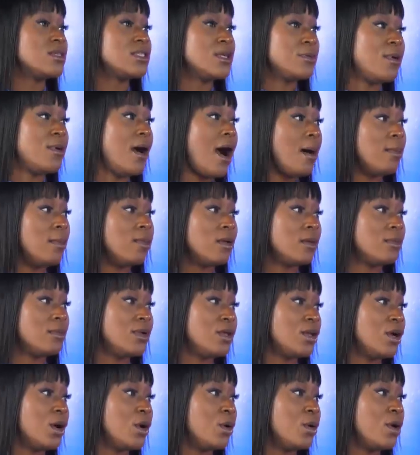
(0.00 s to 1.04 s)
a problem.
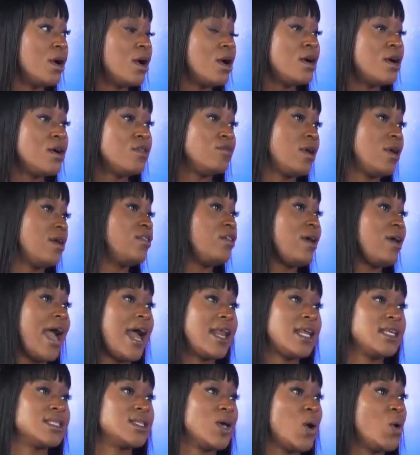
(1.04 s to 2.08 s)
You know, Revlo
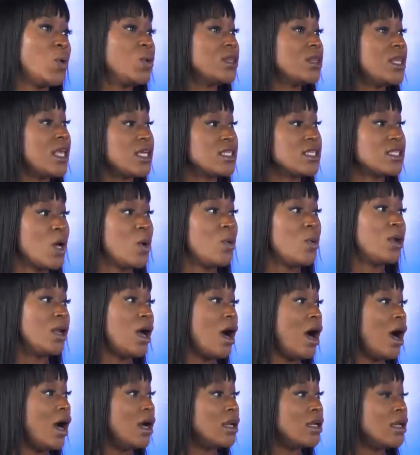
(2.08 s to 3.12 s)
had his own things going
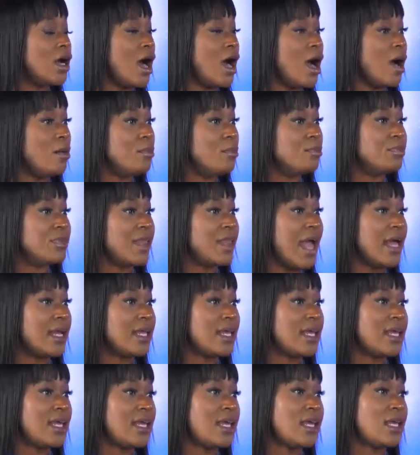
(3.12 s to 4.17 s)
on um, that
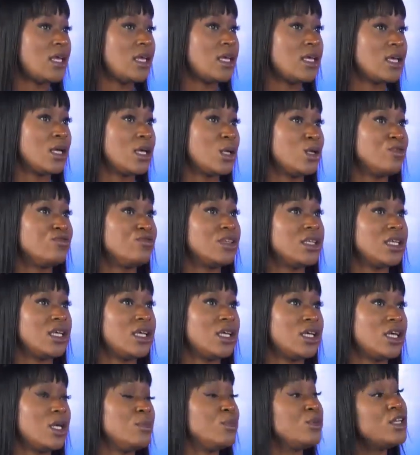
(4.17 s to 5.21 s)
he couldn't really
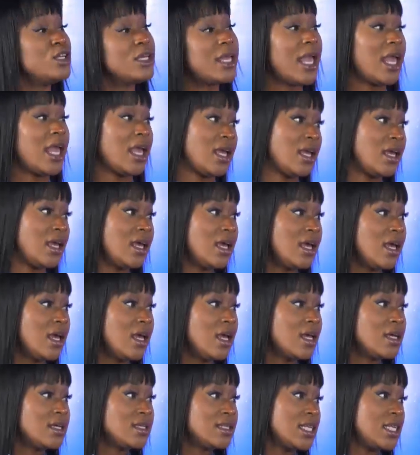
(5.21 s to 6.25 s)
communicate
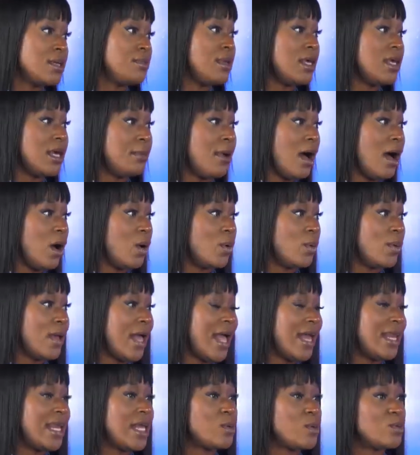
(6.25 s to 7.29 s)
to me about,
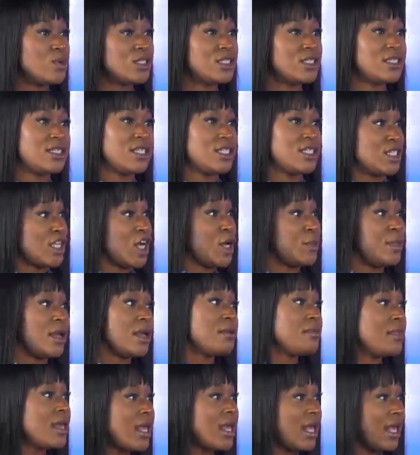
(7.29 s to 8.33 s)
and mm-hmm. it was mm-hmm.
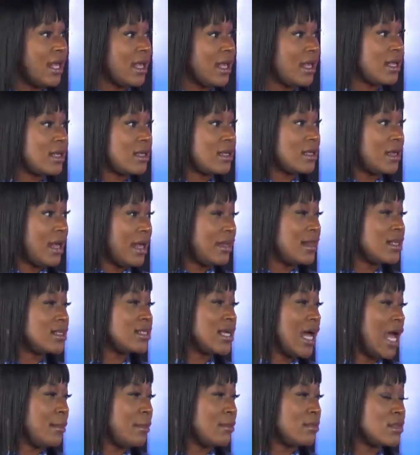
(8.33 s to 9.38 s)
disturbing me at the
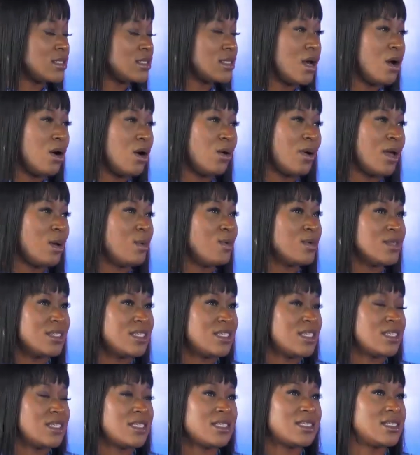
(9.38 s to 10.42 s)
time. So it was
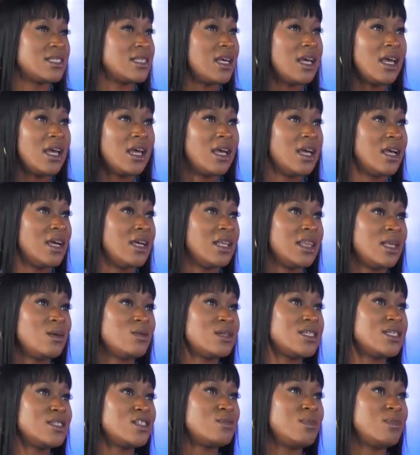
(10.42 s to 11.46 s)
just there
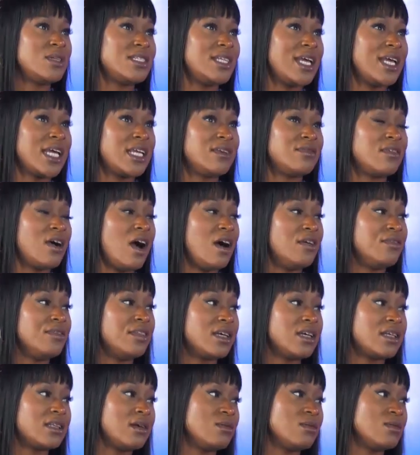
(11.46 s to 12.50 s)
was just too much negative
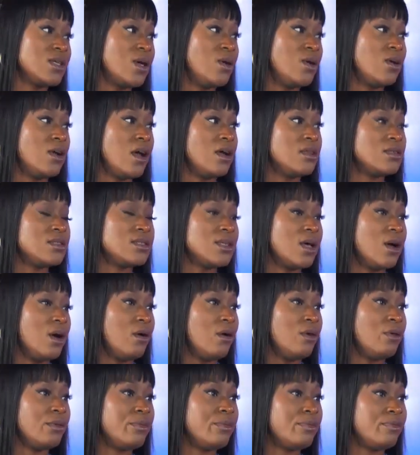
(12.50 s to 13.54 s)
conflict that was going on.
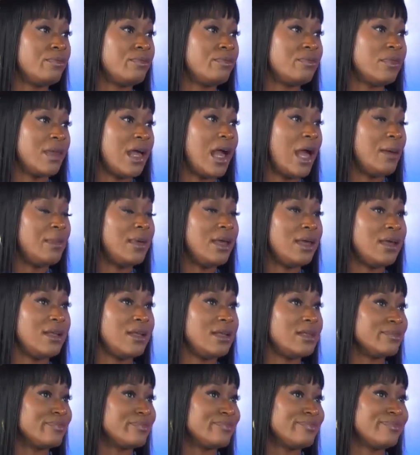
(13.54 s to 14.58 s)
So I
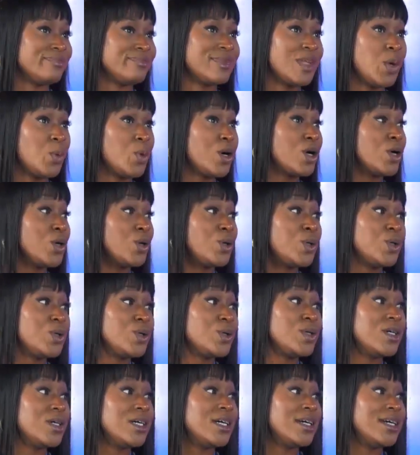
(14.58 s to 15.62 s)
mean, we're cool.